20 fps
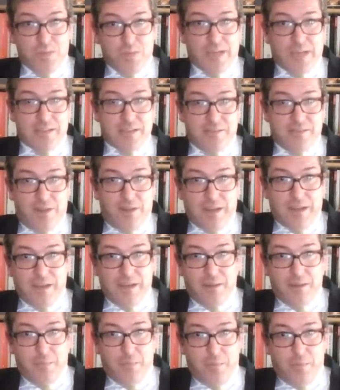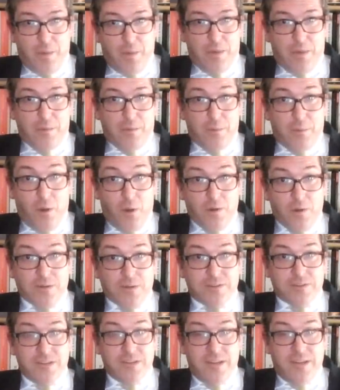Czechoslovakia, uh,
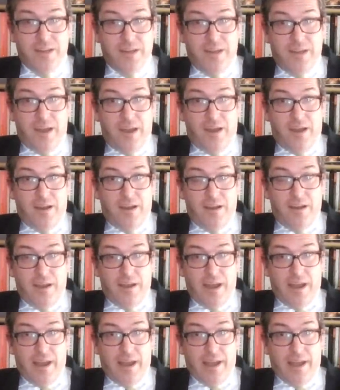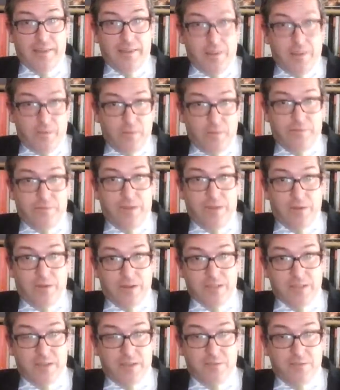Poland, uh, and then we found
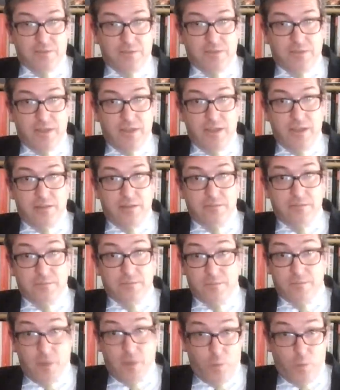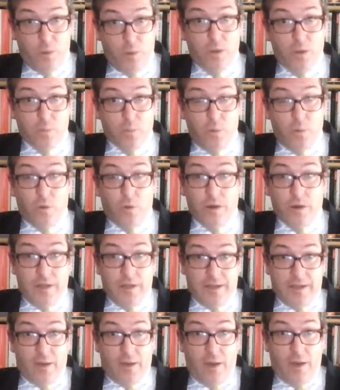ourselves in a world war.
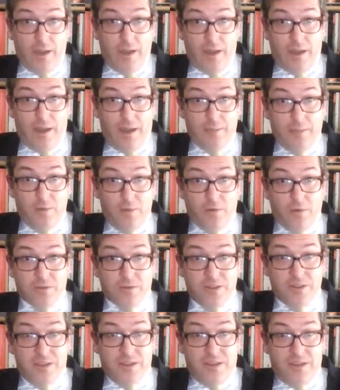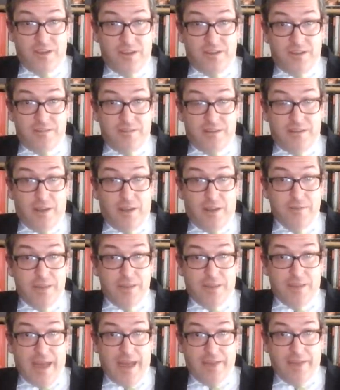Now, I, I'm not, I'm neither